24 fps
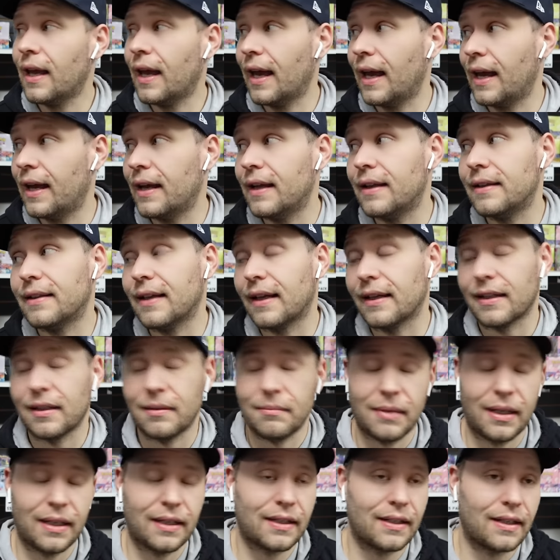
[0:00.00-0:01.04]
and I
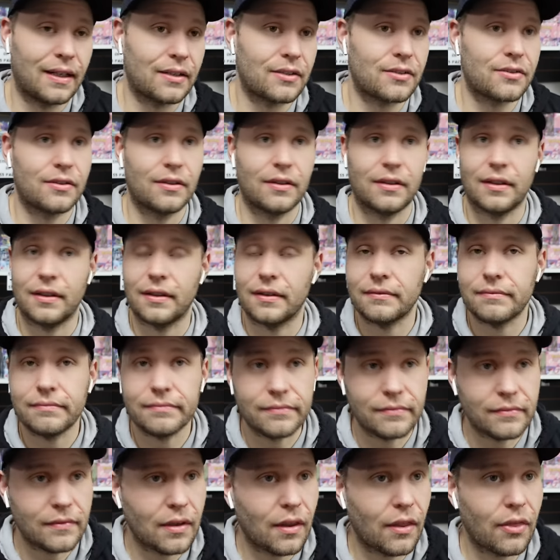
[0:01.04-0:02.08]
can make an extra
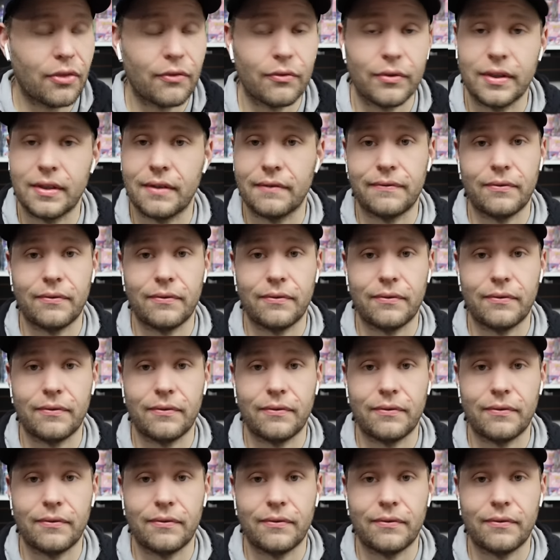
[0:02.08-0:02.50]
$3,000